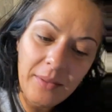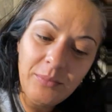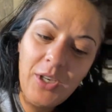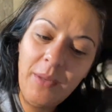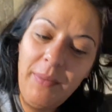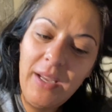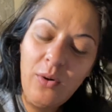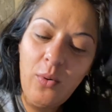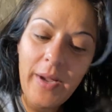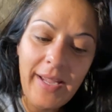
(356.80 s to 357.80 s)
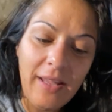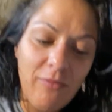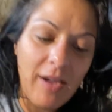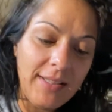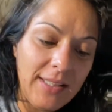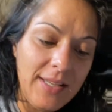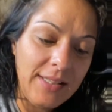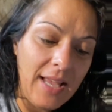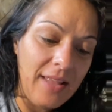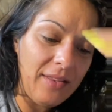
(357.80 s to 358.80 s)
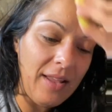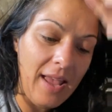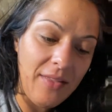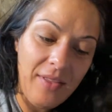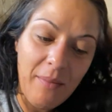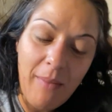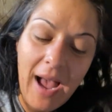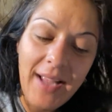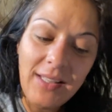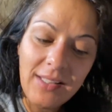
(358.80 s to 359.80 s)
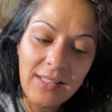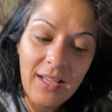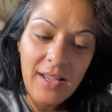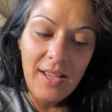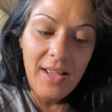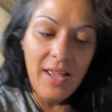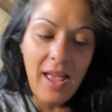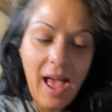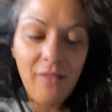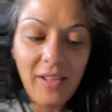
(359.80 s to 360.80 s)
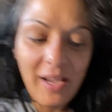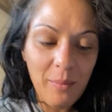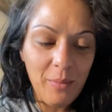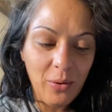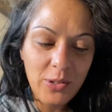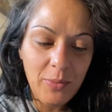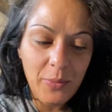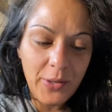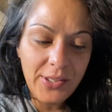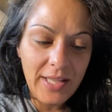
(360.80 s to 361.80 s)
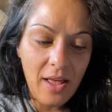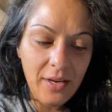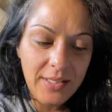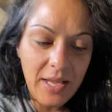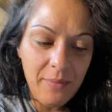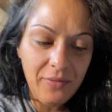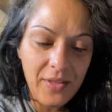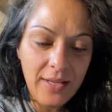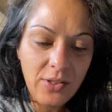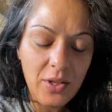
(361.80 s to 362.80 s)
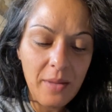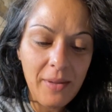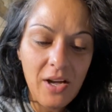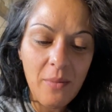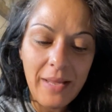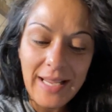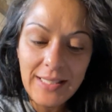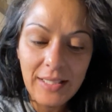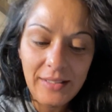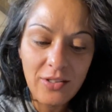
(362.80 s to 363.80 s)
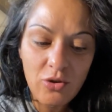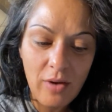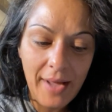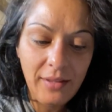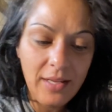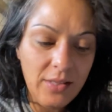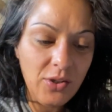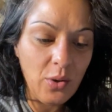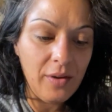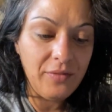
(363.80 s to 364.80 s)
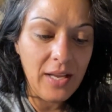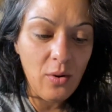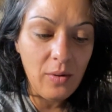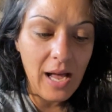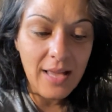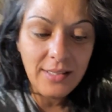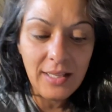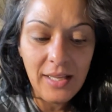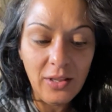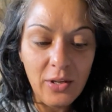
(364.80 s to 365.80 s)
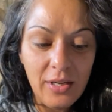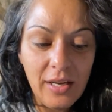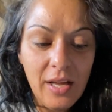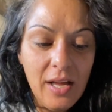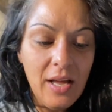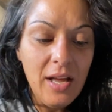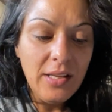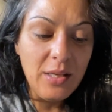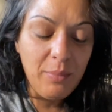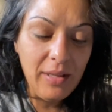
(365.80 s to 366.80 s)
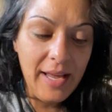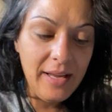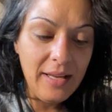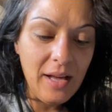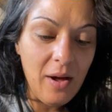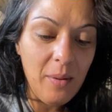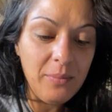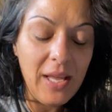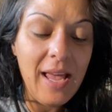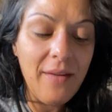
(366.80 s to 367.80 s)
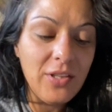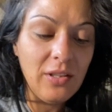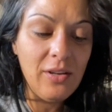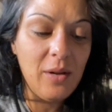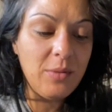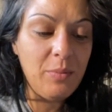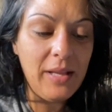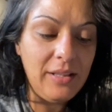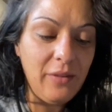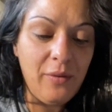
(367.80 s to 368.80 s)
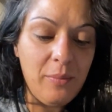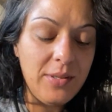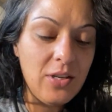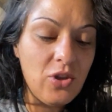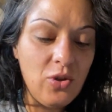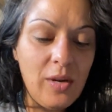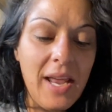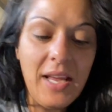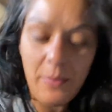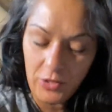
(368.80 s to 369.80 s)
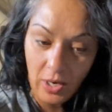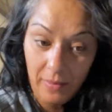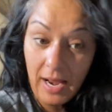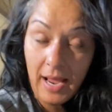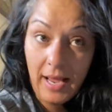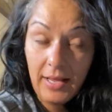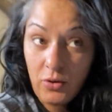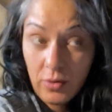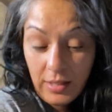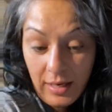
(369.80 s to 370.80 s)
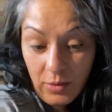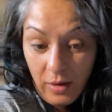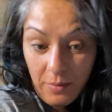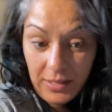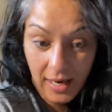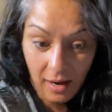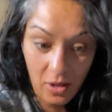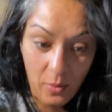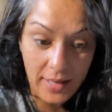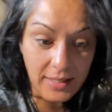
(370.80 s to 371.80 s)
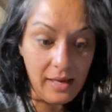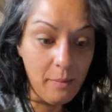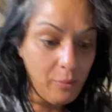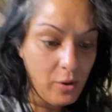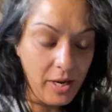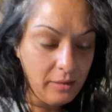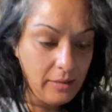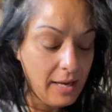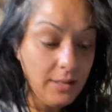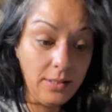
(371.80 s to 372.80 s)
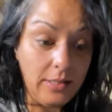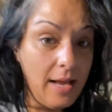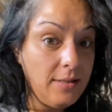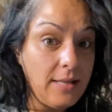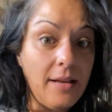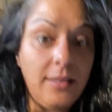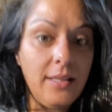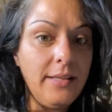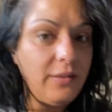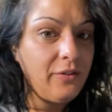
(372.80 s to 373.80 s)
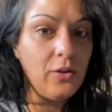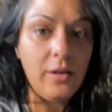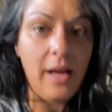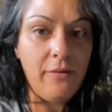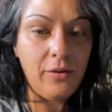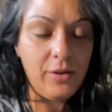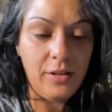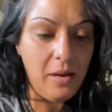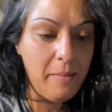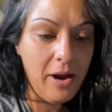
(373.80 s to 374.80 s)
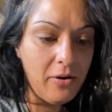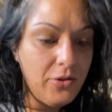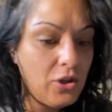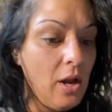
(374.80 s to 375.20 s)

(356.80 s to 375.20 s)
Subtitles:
could be quick and restless, and their minds have like a multiple personality type of thing, they become easily distracted. So if they don't constantly look to play, they have to look up to play different positions. You got to keep a Gemini interested, is what I'm saying. Otherwise they get bored, and they could stay sexless forever in their marriage,